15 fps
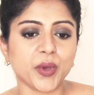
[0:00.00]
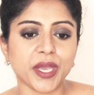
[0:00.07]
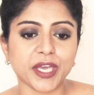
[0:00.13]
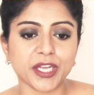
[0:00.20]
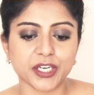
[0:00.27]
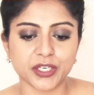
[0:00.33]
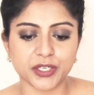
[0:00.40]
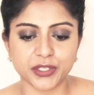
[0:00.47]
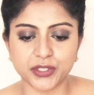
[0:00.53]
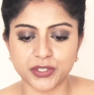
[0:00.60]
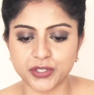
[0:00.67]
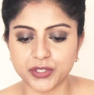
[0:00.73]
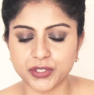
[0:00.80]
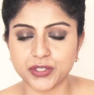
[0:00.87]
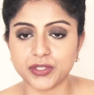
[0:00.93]
where
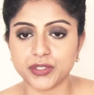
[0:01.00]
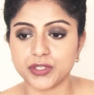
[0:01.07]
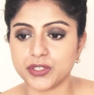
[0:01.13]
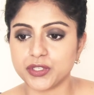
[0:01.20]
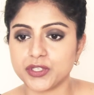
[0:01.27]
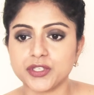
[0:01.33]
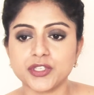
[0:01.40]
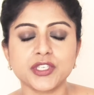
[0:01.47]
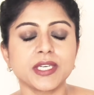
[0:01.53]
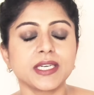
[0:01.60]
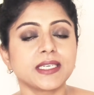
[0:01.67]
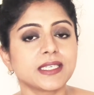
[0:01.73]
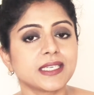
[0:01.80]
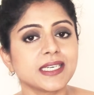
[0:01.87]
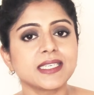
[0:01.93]

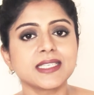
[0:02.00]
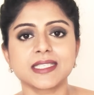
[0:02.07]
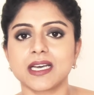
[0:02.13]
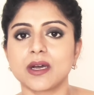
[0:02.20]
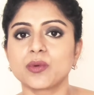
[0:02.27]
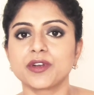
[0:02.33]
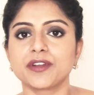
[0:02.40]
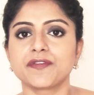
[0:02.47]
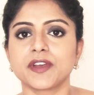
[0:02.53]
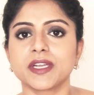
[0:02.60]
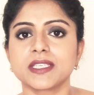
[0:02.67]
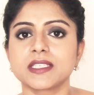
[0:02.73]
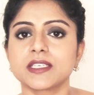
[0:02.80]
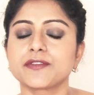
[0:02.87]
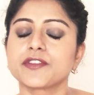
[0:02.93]
she did sound
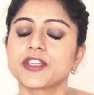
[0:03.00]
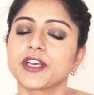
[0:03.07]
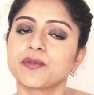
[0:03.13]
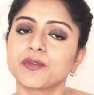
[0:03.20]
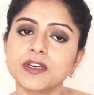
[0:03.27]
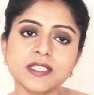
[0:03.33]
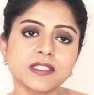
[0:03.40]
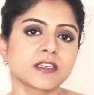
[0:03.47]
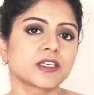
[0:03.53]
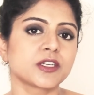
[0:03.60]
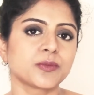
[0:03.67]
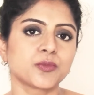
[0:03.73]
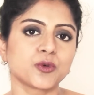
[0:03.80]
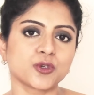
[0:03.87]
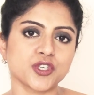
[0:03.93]
defensive. There were
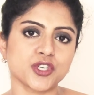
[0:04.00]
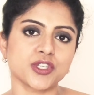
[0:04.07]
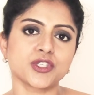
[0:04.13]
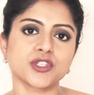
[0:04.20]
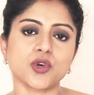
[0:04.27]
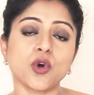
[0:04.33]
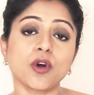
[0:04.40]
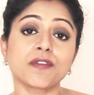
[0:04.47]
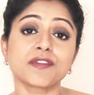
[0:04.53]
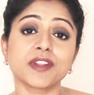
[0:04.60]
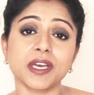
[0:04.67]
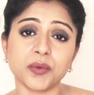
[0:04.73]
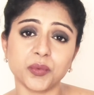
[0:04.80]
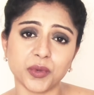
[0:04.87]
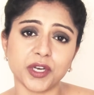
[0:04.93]
certain portions of
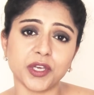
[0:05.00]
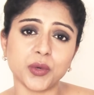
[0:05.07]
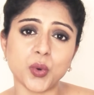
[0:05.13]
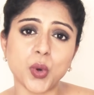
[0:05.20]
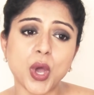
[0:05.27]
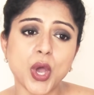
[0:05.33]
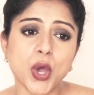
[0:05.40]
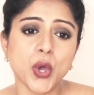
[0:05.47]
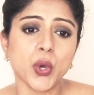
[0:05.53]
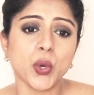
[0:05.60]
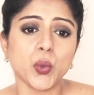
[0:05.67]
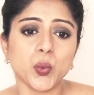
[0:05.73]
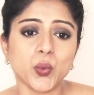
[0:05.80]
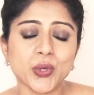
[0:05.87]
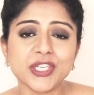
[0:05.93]
that video
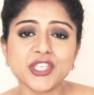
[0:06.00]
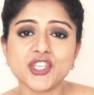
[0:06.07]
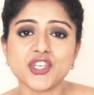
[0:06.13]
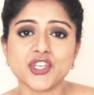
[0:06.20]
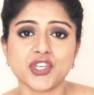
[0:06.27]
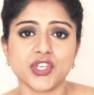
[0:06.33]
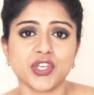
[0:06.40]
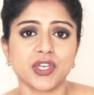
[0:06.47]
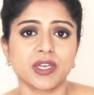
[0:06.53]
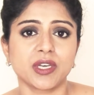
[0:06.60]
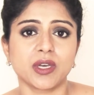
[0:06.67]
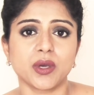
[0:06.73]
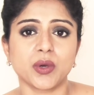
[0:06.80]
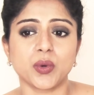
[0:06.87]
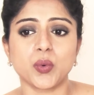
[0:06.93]
which
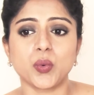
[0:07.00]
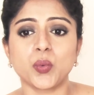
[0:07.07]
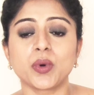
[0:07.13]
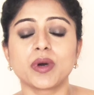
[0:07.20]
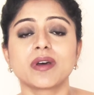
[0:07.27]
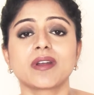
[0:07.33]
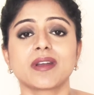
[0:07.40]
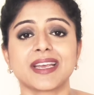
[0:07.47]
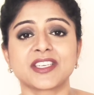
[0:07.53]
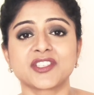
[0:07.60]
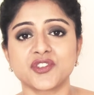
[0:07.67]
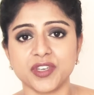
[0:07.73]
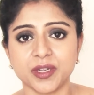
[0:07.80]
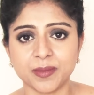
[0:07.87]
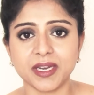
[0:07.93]
were
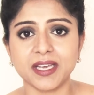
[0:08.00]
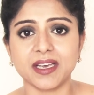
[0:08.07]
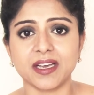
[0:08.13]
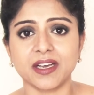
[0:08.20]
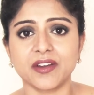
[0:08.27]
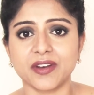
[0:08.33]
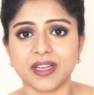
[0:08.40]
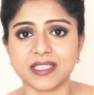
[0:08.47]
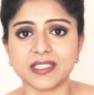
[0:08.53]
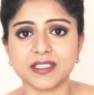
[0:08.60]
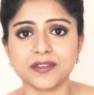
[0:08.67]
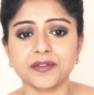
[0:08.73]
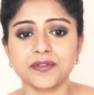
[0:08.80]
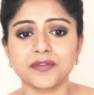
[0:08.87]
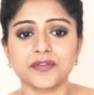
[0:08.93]
extremely
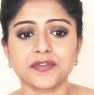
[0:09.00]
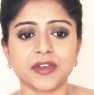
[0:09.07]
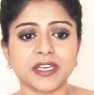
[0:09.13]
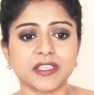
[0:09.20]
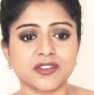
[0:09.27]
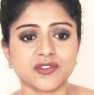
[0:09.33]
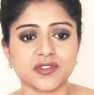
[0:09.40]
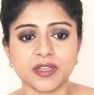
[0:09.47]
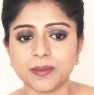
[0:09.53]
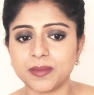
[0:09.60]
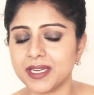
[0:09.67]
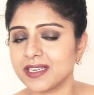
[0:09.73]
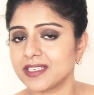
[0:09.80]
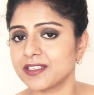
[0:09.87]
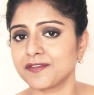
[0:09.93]
aggressive,
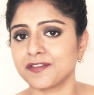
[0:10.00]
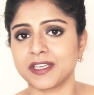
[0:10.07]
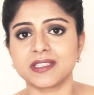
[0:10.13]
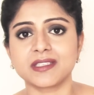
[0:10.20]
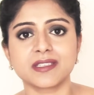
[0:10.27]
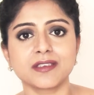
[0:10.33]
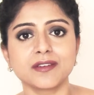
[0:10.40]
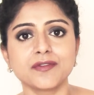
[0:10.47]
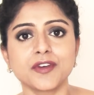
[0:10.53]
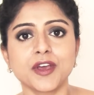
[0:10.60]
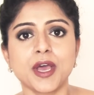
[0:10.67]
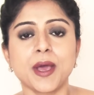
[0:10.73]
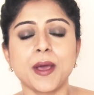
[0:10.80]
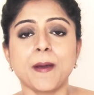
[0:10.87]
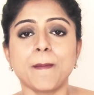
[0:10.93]
extremely defensive,
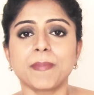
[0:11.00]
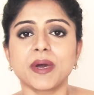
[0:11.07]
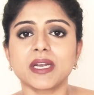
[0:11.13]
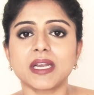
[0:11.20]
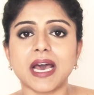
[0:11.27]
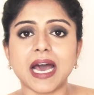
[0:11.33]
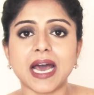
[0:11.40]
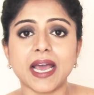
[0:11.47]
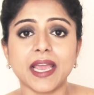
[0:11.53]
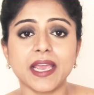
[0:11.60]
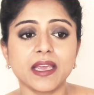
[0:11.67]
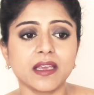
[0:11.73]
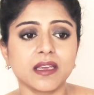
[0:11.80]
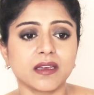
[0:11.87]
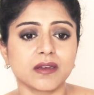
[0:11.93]
but
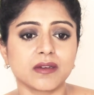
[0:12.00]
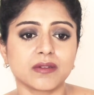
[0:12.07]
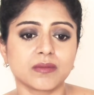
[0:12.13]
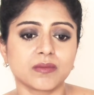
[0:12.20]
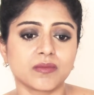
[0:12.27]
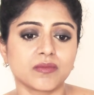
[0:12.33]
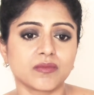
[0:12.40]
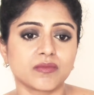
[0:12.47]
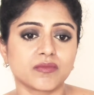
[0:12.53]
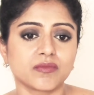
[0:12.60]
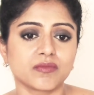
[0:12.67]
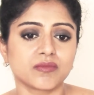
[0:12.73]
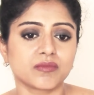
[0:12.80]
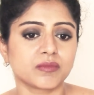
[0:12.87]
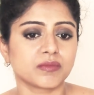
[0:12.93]
I
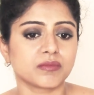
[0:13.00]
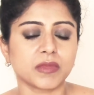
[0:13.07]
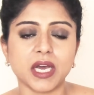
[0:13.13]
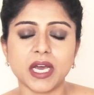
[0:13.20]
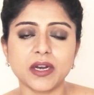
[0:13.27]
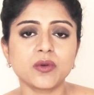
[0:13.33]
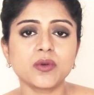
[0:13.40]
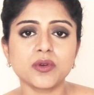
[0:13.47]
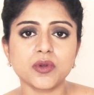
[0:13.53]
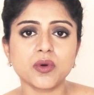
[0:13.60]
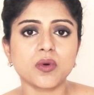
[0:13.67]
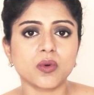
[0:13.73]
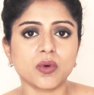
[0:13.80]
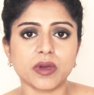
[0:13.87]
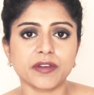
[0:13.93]
don't
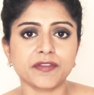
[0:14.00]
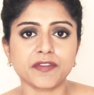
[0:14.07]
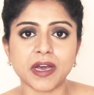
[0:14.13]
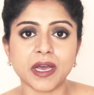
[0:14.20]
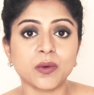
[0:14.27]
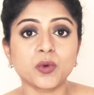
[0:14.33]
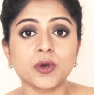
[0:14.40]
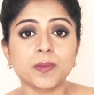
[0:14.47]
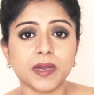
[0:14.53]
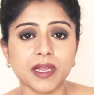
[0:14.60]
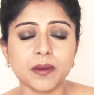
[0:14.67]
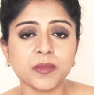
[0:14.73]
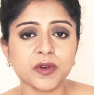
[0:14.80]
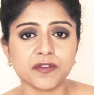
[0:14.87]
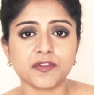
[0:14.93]
know if I would
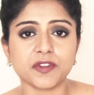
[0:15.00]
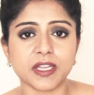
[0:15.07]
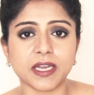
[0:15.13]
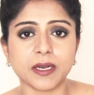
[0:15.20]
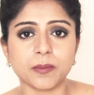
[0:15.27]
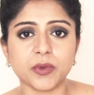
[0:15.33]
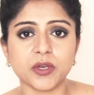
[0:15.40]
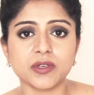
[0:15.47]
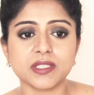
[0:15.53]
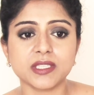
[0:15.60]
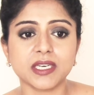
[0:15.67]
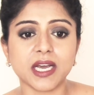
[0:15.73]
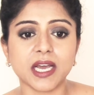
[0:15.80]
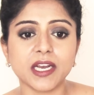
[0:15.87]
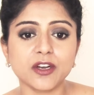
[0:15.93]
blame her for that,
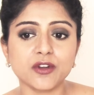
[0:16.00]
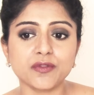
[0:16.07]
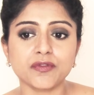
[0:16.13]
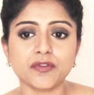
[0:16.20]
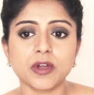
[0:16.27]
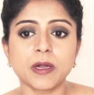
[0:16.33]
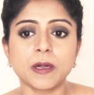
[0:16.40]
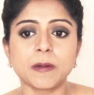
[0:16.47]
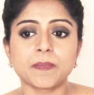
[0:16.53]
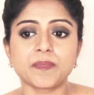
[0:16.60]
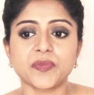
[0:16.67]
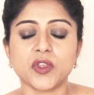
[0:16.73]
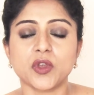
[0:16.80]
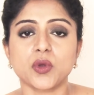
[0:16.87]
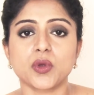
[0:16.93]
because the kind of
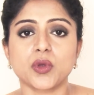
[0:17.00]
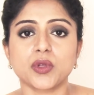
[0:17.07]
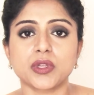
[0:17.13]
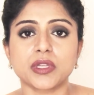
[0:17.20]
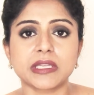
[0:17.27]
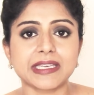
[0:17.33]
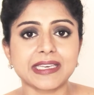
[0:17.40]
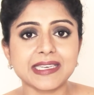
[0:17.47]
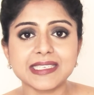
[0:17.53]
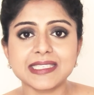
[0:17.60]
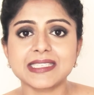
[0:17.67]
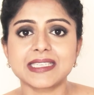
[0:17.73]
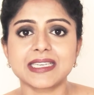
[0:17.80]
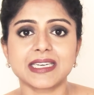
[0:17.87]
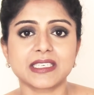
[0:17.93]

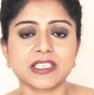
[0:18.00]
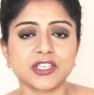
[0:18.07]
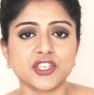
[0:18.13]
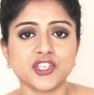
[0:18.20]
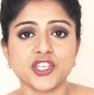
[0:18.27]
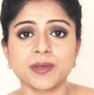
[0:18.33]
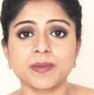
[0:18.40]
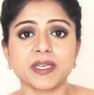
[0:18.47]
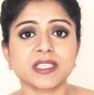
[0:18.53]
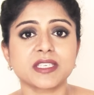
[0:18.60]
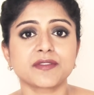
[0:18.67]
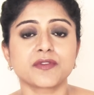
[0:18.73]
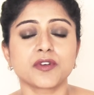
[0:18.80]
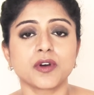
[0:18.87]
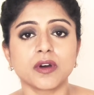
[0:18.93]
things that she
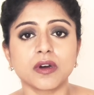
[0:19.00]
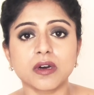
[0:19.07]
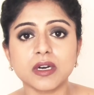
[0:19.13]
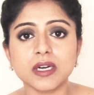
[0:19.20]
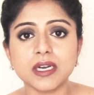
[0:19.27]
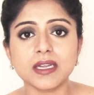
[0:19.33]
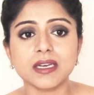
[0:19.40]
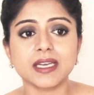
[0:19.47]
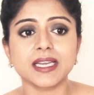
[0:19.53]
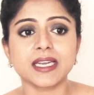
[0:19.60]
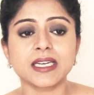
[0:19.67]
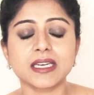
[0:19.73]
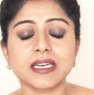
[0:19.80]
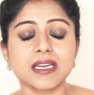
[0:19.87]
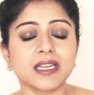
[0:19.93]
must have heard,
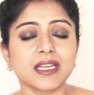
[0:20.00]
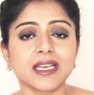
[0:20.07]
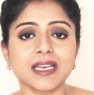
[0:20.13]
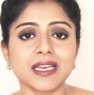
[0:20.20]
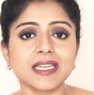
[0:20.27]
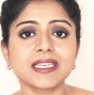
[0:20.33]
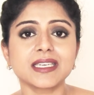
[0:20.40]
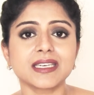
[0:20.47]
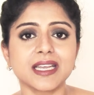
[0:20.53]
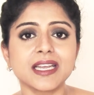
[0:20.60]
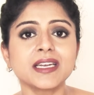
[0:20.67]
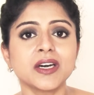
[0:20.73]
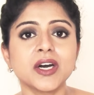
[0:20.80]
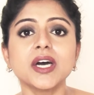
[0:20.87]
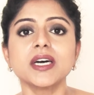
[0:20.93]

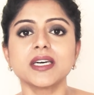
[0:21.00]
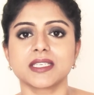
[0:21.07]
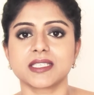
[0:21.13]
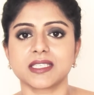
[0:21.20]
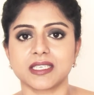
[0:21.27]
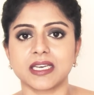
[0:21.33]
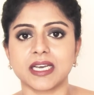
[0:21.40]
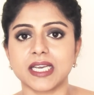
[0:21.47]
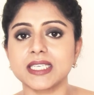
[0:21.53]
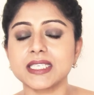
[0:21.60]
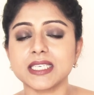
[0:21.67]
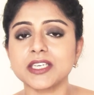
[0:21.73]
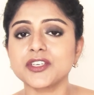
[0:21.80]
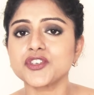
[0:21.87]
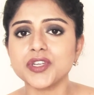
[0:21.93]
it hurts, guys.
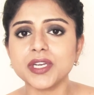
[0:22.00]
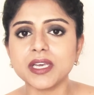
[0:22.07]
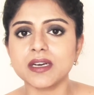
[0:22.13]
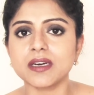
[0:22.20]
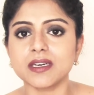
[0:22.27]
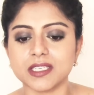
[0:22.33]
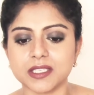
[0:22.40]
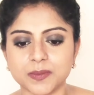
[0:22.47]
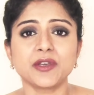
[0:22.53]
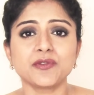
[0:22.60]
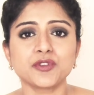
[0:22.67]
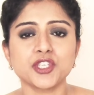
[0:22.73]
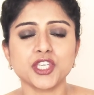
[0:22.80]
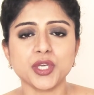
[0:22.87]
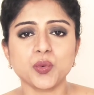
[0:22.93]
It really hurts. If
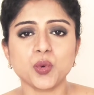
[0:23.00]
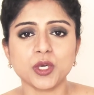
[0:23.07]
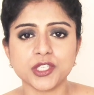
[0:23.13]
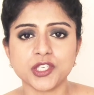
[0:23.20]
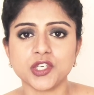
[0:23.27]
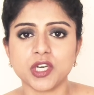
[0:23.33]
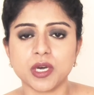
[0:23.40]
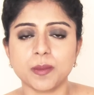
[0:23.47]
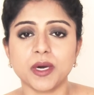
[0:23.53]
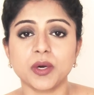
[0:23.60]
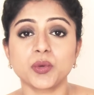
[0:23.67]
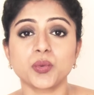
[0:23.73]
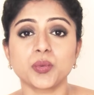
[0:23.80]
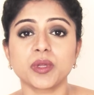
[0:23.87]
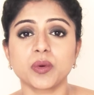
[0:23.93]
she wants to come
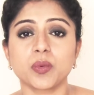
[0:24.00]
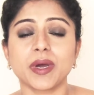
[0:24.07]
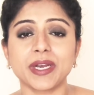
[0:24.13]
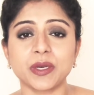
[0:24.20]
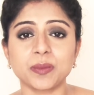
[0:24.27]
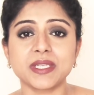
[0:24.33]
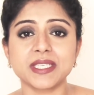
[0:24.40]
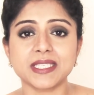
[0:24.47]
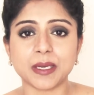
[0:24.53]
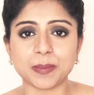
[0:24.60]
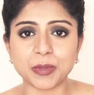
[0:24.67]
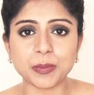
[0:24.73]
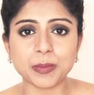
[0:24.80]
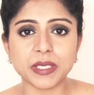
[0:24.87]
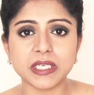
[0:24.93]
out with a vitamin
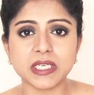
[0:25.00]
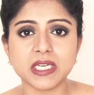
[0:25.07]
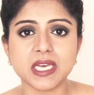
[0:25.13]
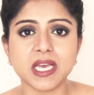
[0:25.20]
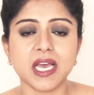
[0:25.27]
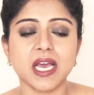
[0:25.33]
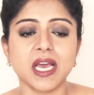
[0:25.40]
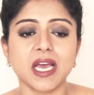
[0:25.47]
supplement